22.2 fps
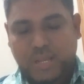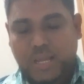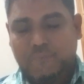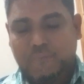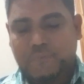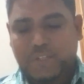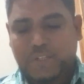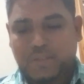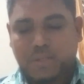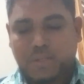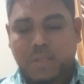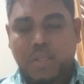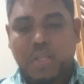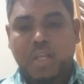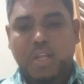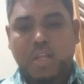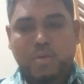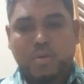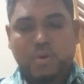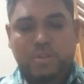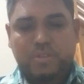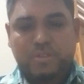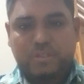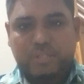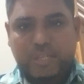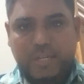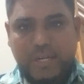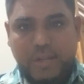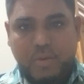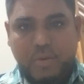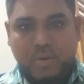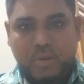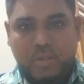After the
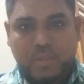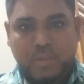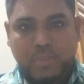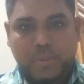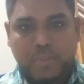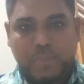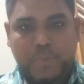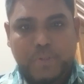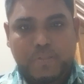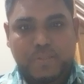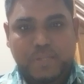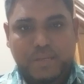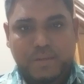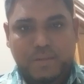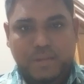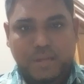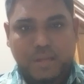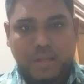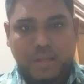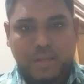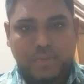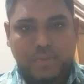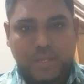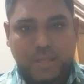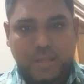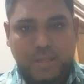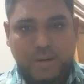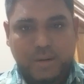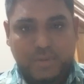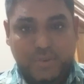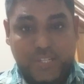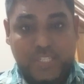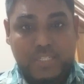considering all the papers and
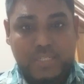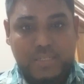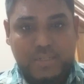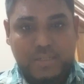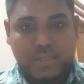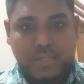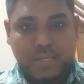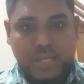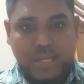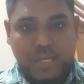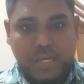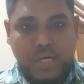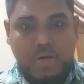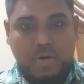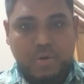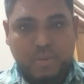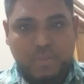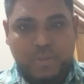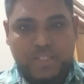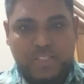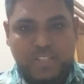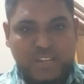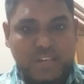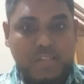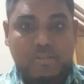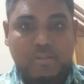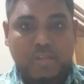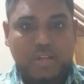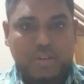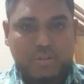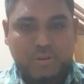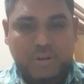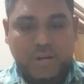the written arguments and
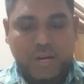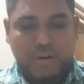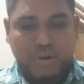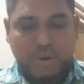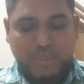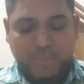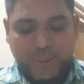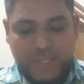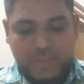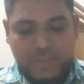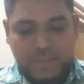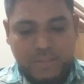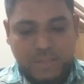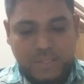explanatory arguments,